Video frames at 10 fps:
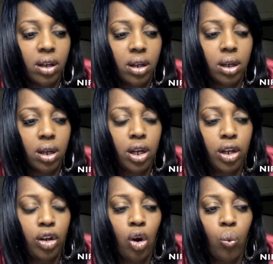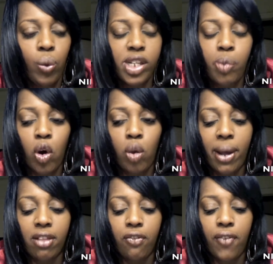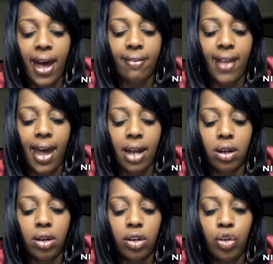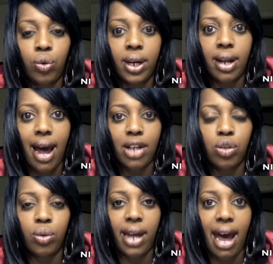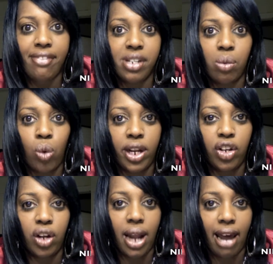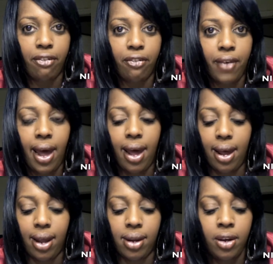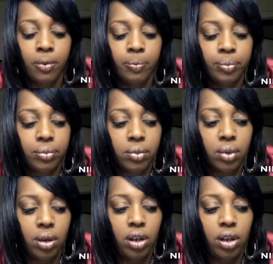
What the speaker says: We spoke about the fact that you could actually have someone in your life, and you